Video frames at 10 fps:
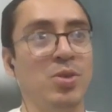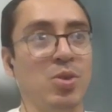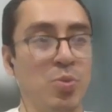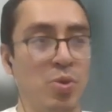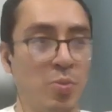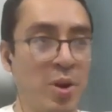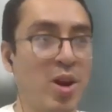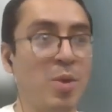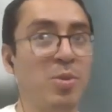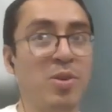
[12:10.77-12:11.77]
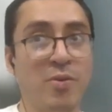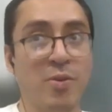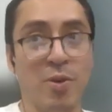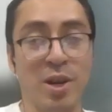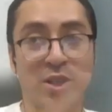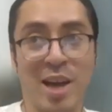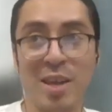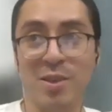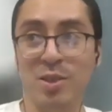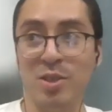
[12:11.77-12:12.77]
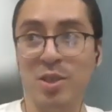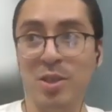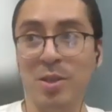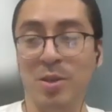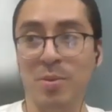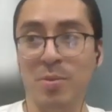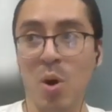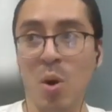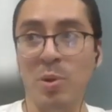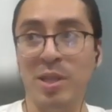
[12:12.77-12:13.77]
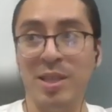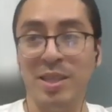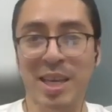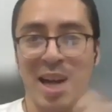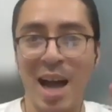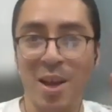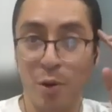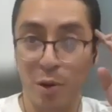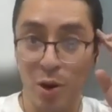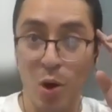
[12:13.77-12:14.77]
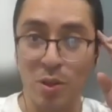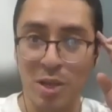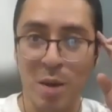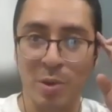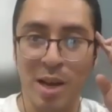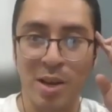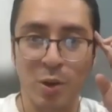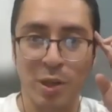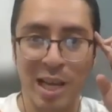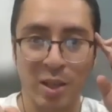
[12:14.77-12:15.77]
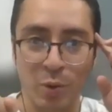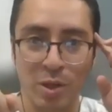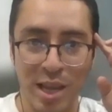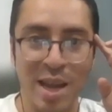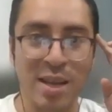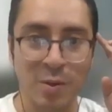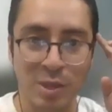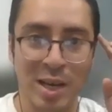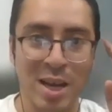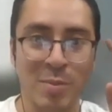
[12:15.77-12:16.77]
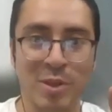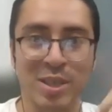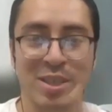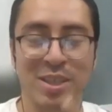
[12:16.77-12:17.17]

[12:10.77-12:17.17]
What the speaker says: to prepare me for a challenging moment that I already know is coming. I know exactly what day and what time. Like,